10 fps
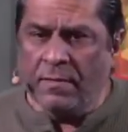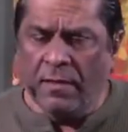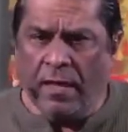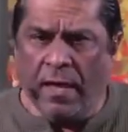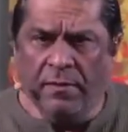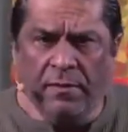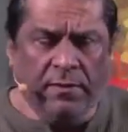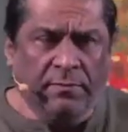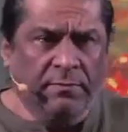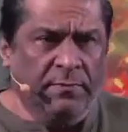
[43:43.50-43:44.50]

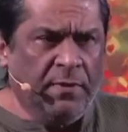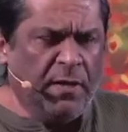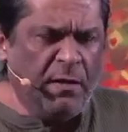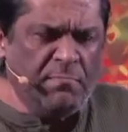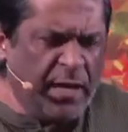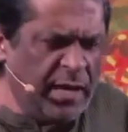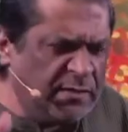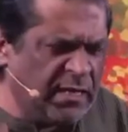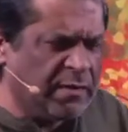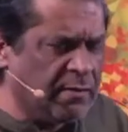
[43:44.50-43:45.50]
And
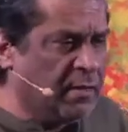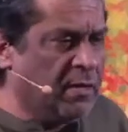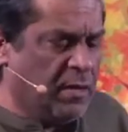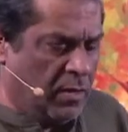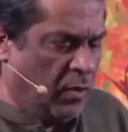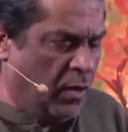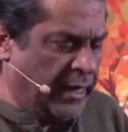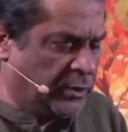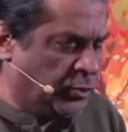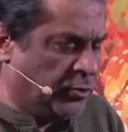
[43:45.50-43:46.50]
amazing. All
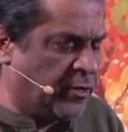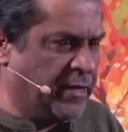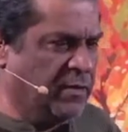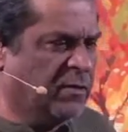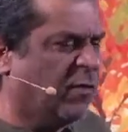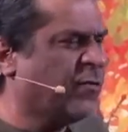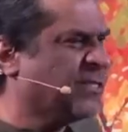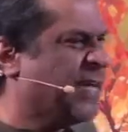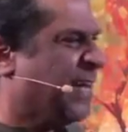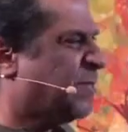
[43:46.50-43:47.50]
had children. Of course,
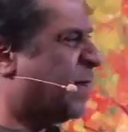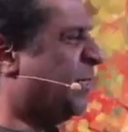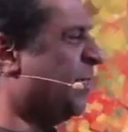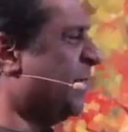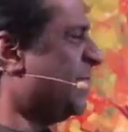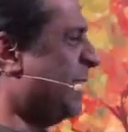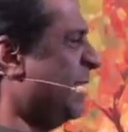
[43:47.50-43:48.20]
their aspiration is,